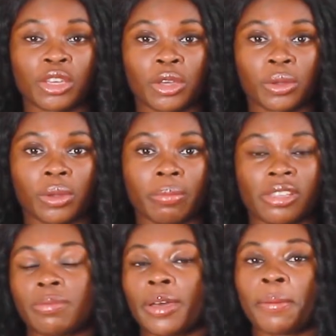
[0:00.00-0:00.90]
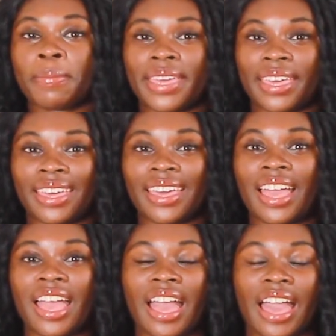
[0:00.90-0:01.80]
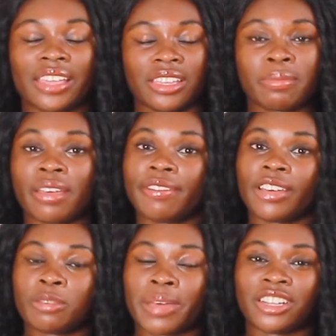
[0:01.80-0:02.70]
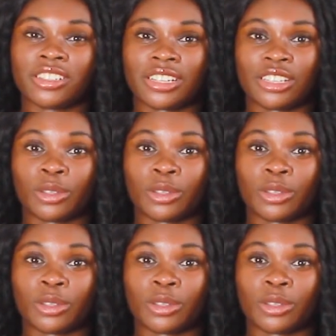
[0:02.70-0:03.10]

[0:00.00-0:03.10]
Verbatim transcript: a bit about me. I did my first pageant in